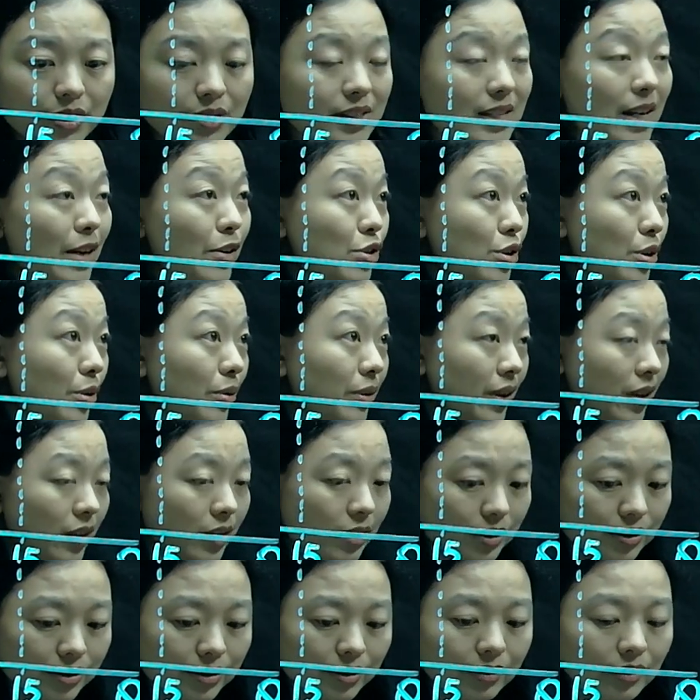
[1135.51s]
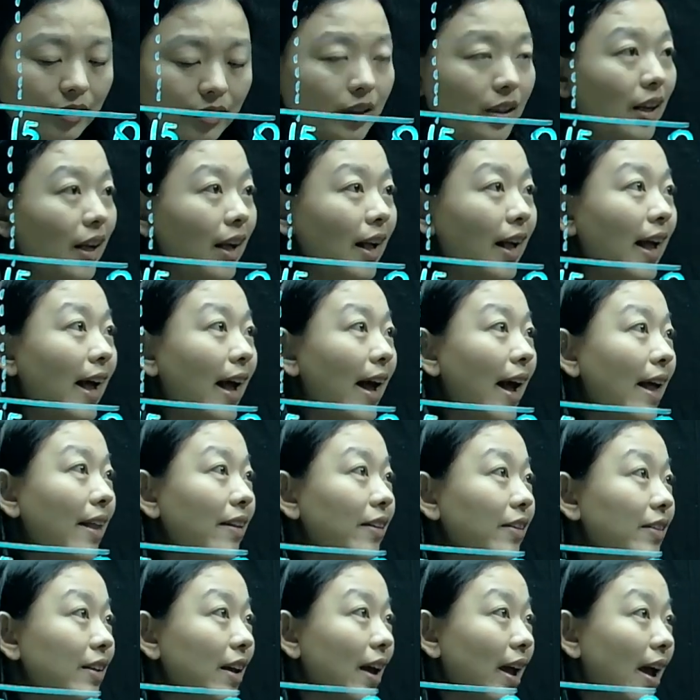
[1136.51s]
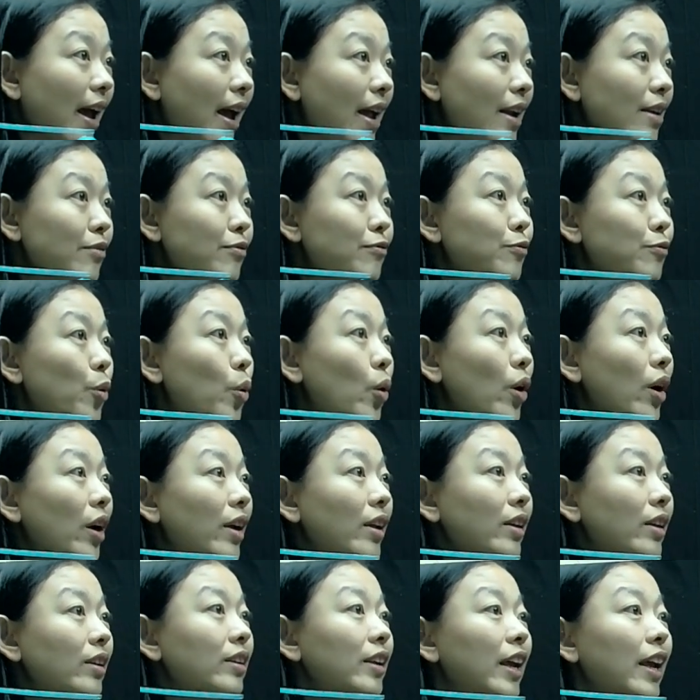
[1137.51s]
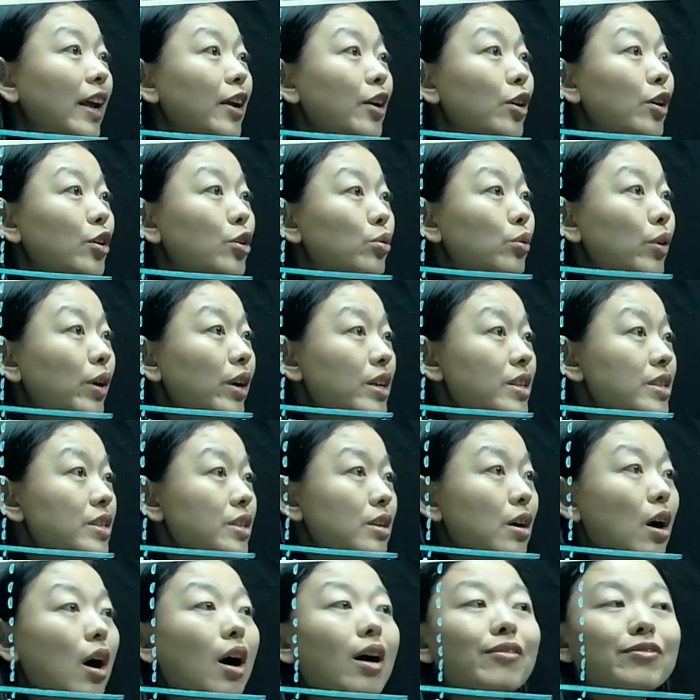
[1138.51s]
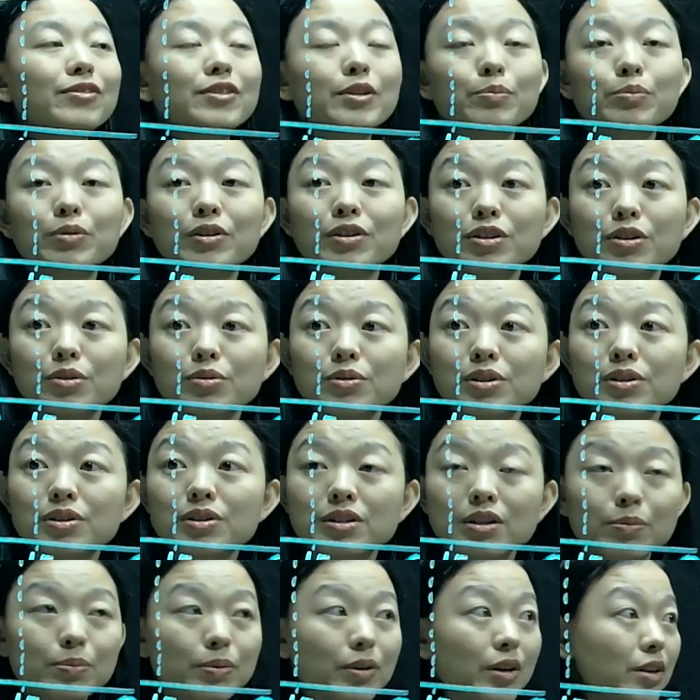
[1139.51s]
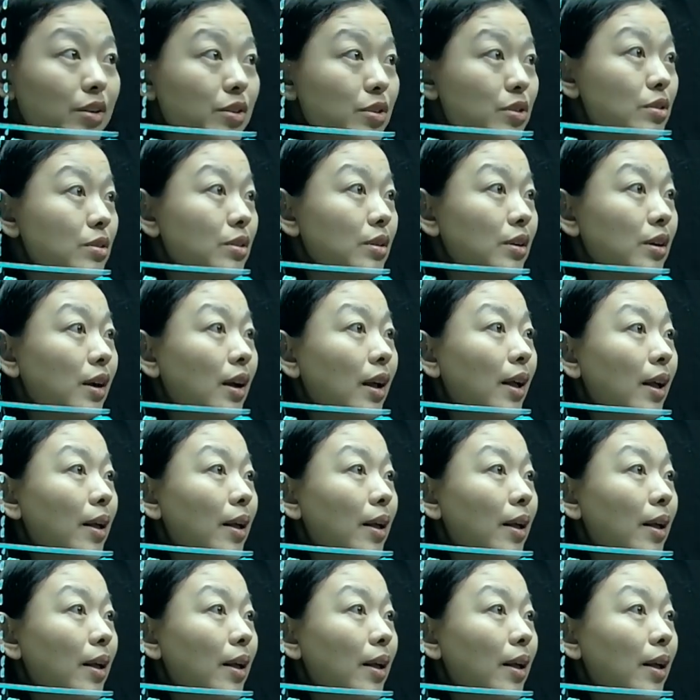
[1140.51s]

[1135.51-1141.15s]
as I shown here. And then for the increased of the producer surplus